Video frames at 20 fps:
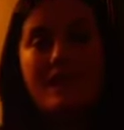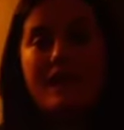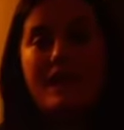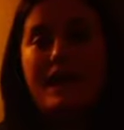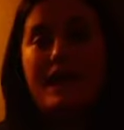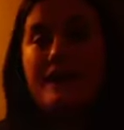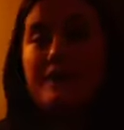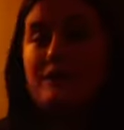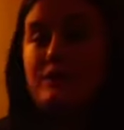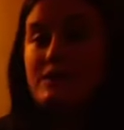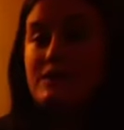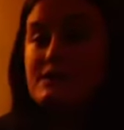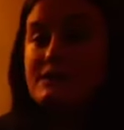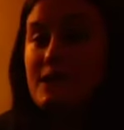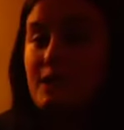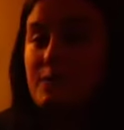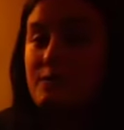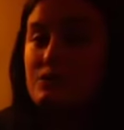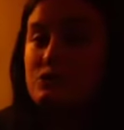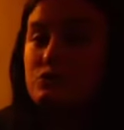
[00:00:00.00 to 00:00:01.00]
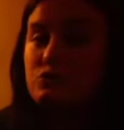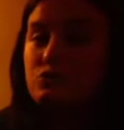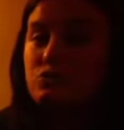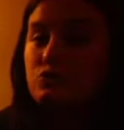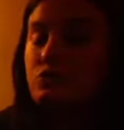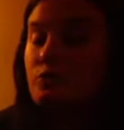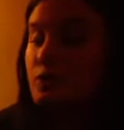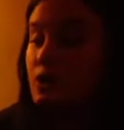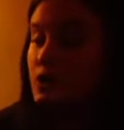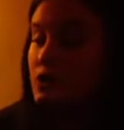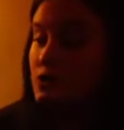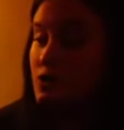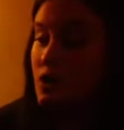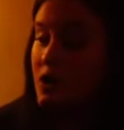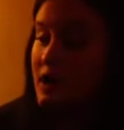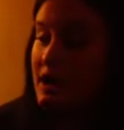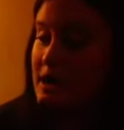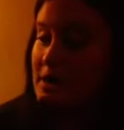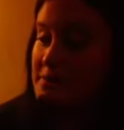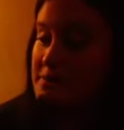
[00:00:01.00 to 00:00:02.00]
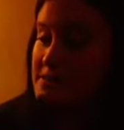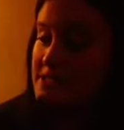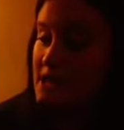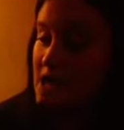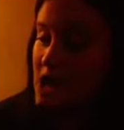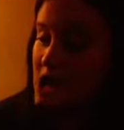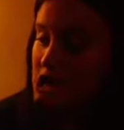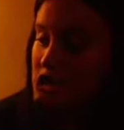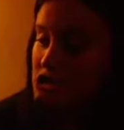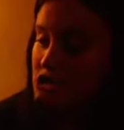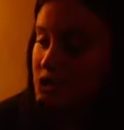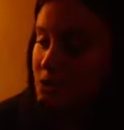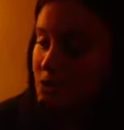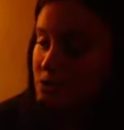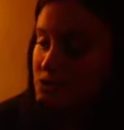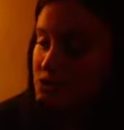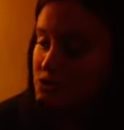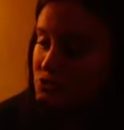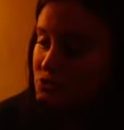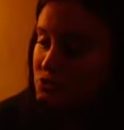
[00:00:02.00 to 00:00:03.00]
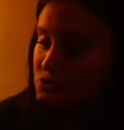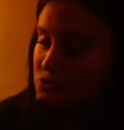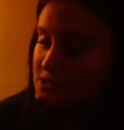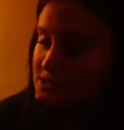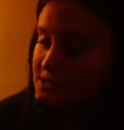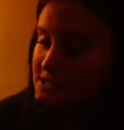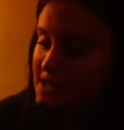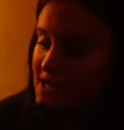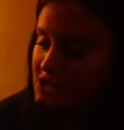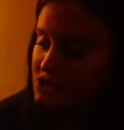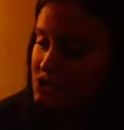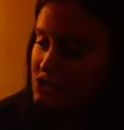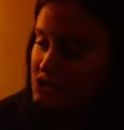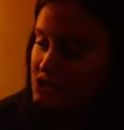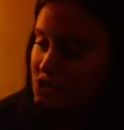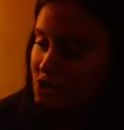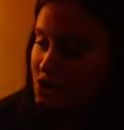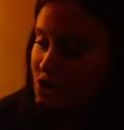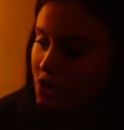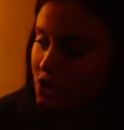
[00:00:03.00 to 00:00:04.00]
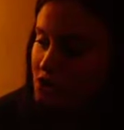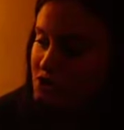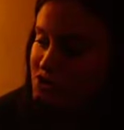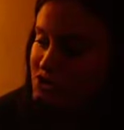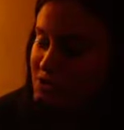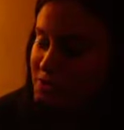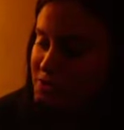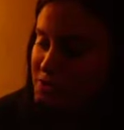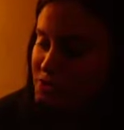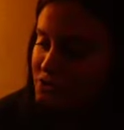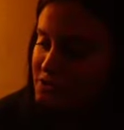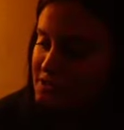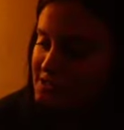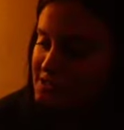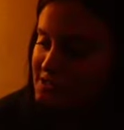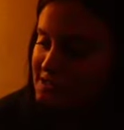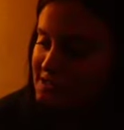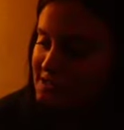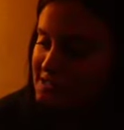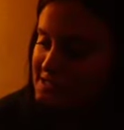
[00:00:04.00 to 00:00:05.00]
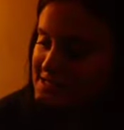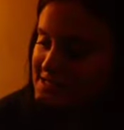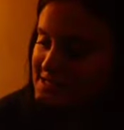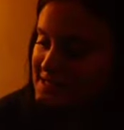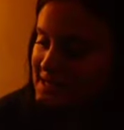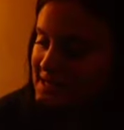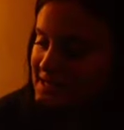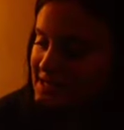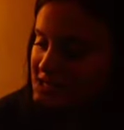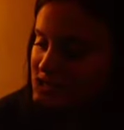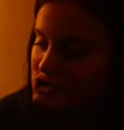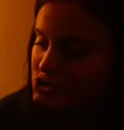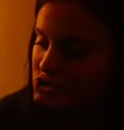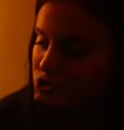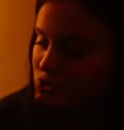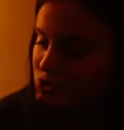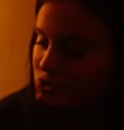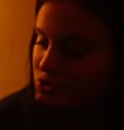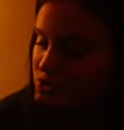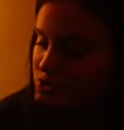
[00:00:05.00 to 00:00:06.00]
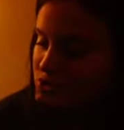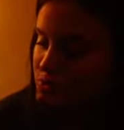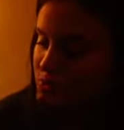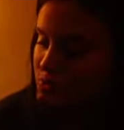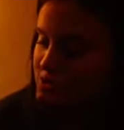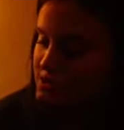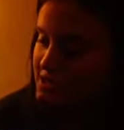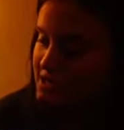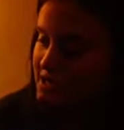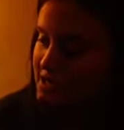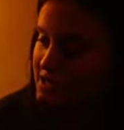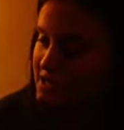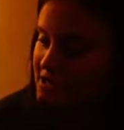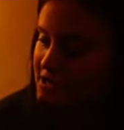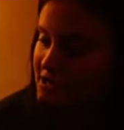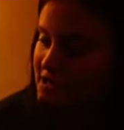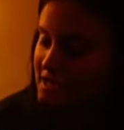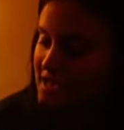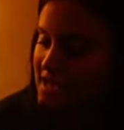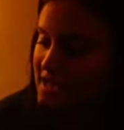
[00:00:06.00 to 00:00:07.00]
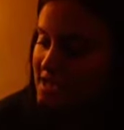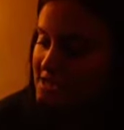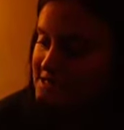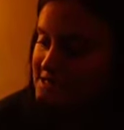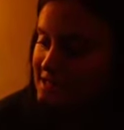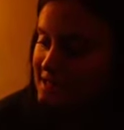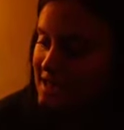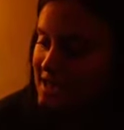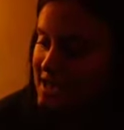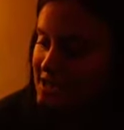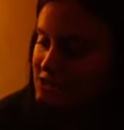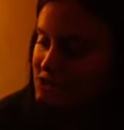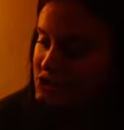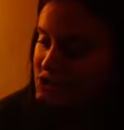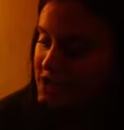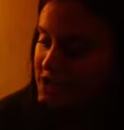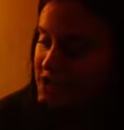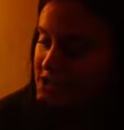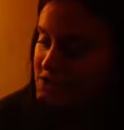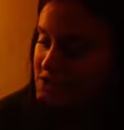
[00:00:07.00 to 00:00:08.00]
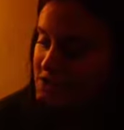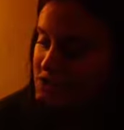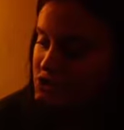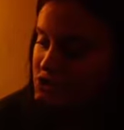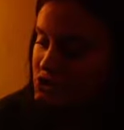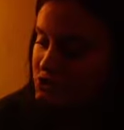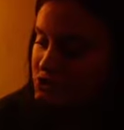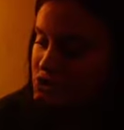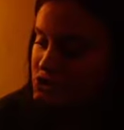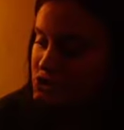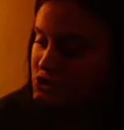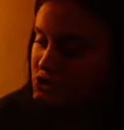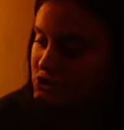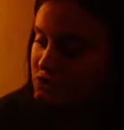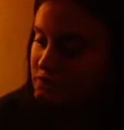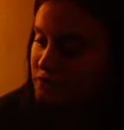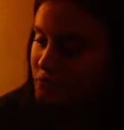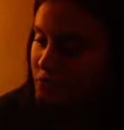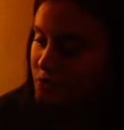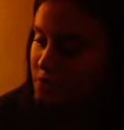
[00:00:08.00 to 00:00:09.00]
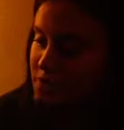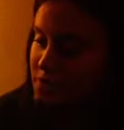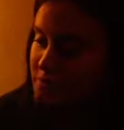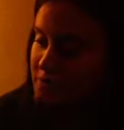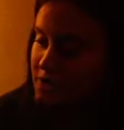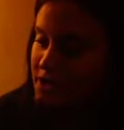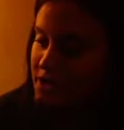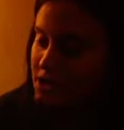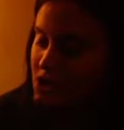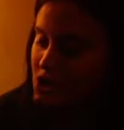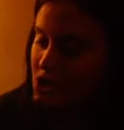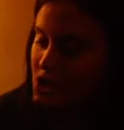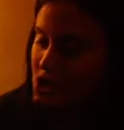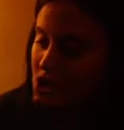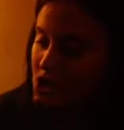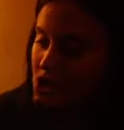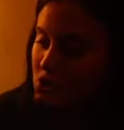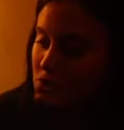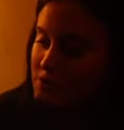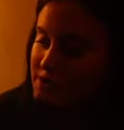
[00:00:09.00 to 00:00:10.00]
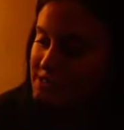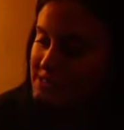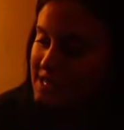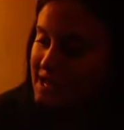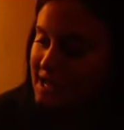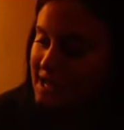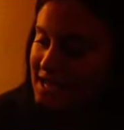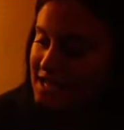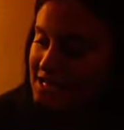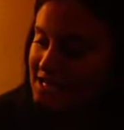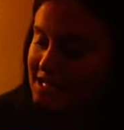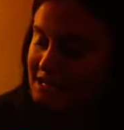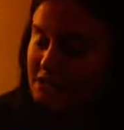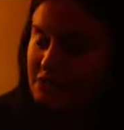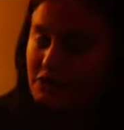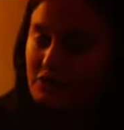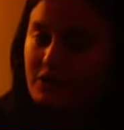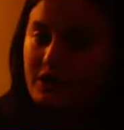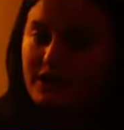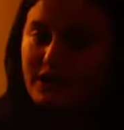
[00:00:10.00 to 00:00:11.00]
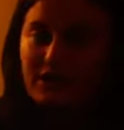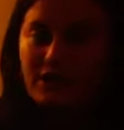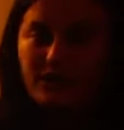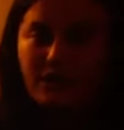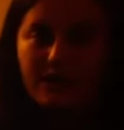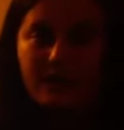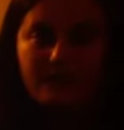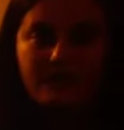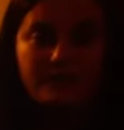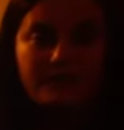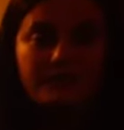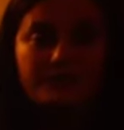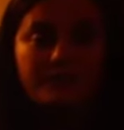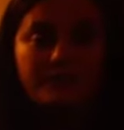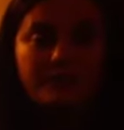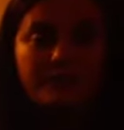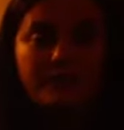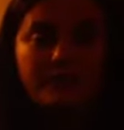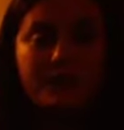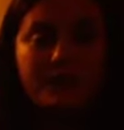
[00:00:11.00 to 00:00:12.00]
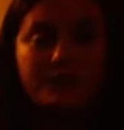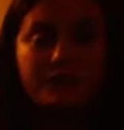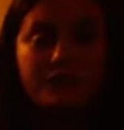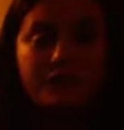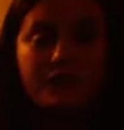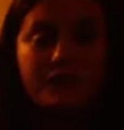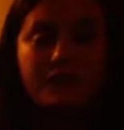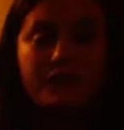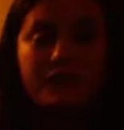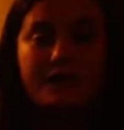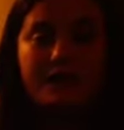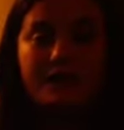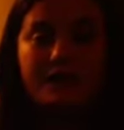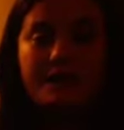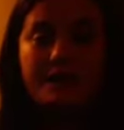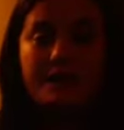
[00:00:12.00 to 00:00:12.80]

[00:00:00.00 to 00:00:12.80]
And for summer school programs, summer school sessions are also increasingly seen in schools, particularly as a last chance for students to avoid being retained in a grade or having to repeat the grade.